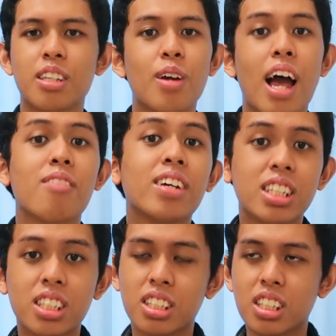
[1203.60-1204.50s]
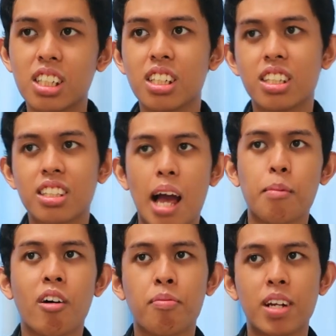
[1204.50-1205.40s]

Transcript: You haven't seen the type of